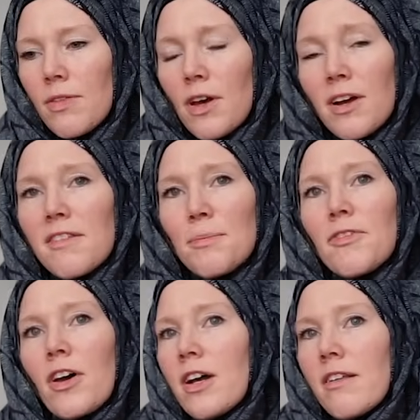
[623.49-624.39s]
The concept
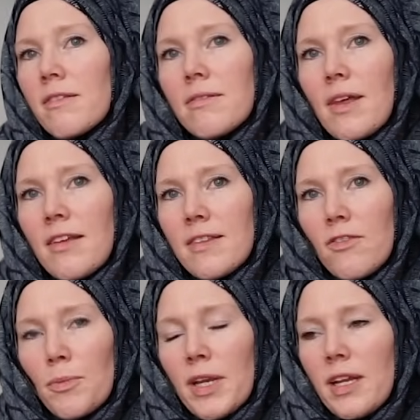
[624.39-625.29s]
of God has
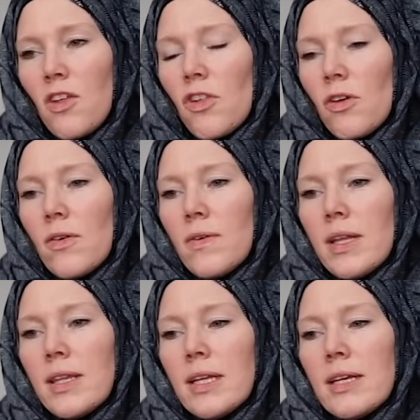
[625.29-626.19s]
never been an issue.
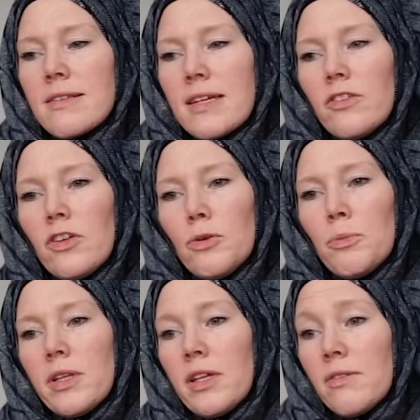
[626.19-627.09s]
And then he said, do you
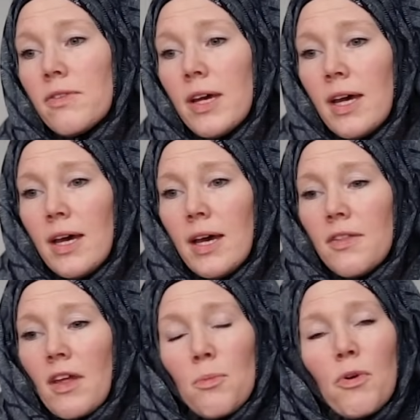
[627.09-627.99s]
believe
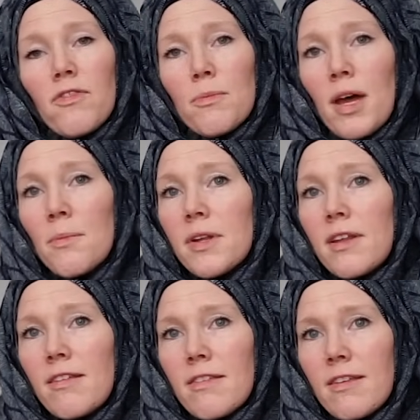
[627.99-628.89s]
that the Prophet Muhammad
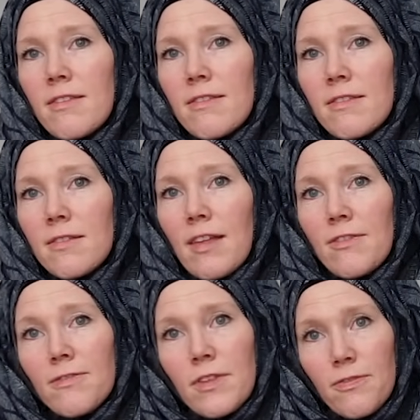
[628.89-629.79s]
is his,
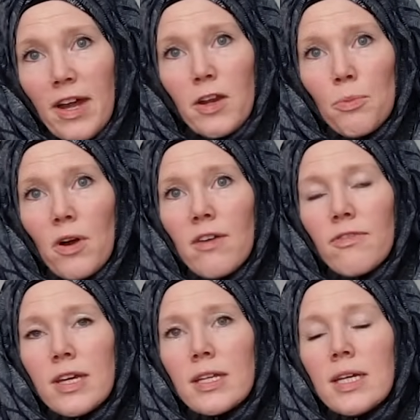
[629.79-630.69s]
like, the final
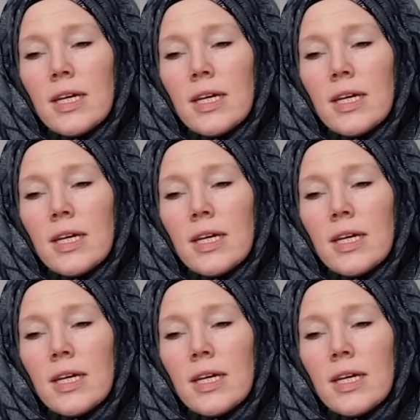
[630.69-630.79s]
prophet